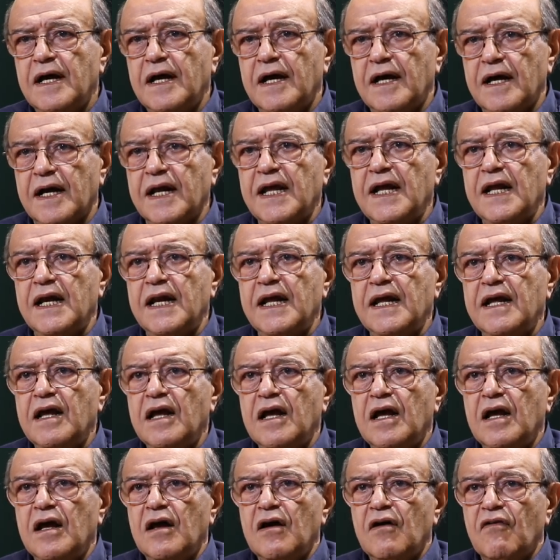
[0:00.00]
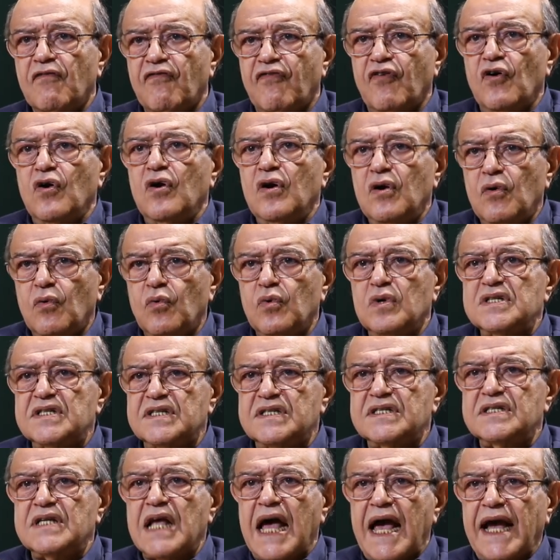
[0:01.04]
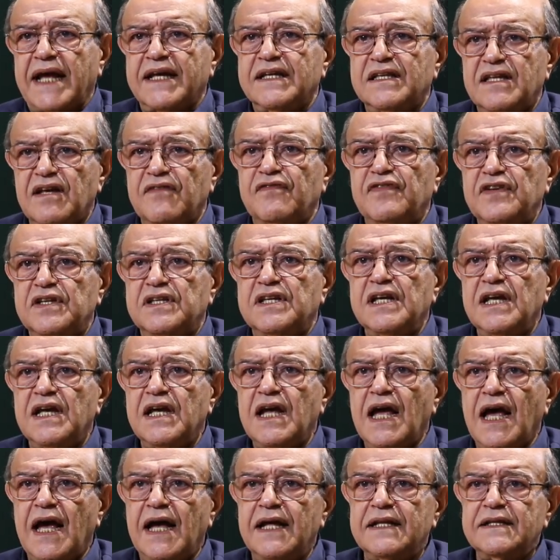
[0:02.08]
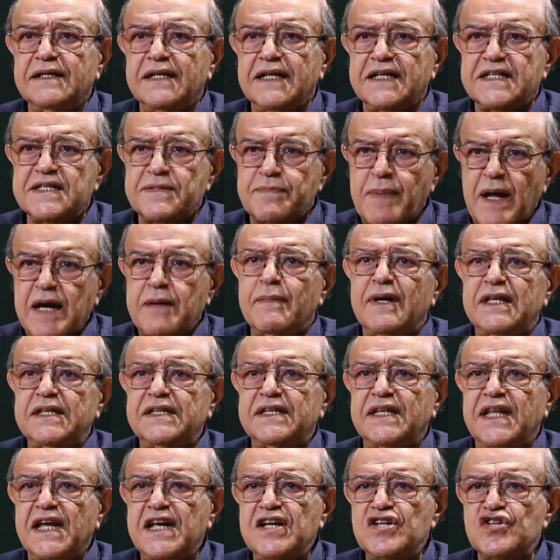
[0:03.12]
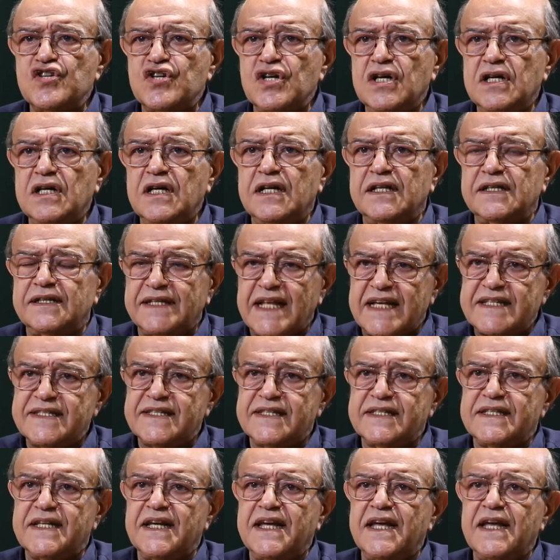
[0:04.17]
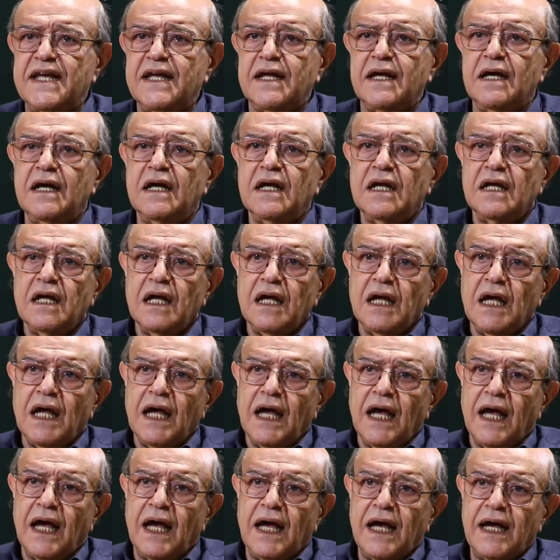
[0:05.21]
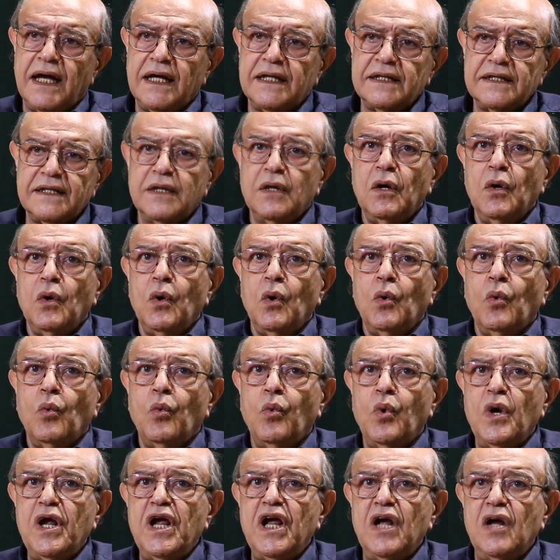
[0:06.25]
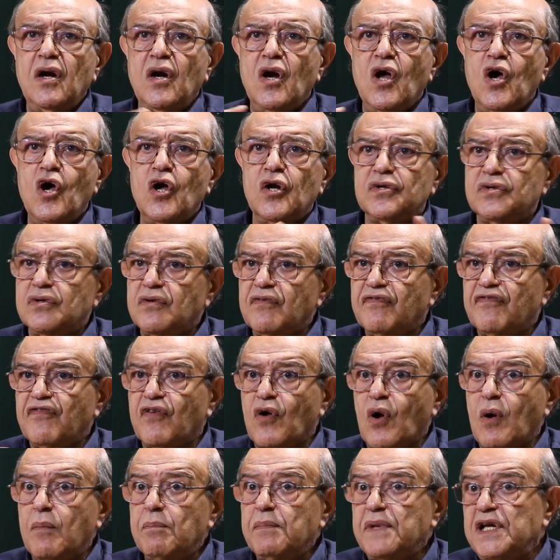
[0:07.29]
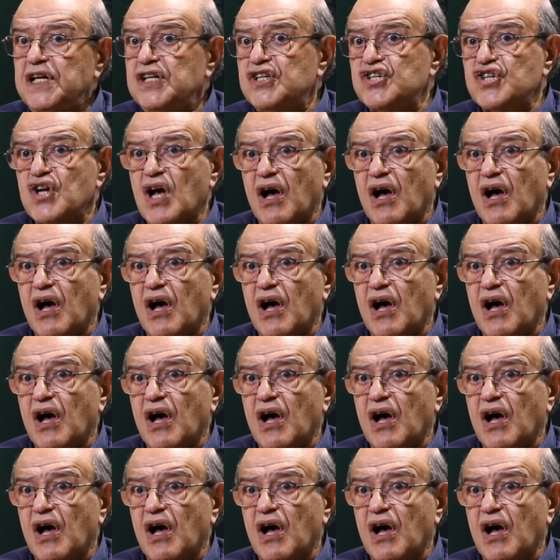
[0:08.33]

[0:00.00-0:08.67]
really, full with activity and experimentation and testing. And we learned from each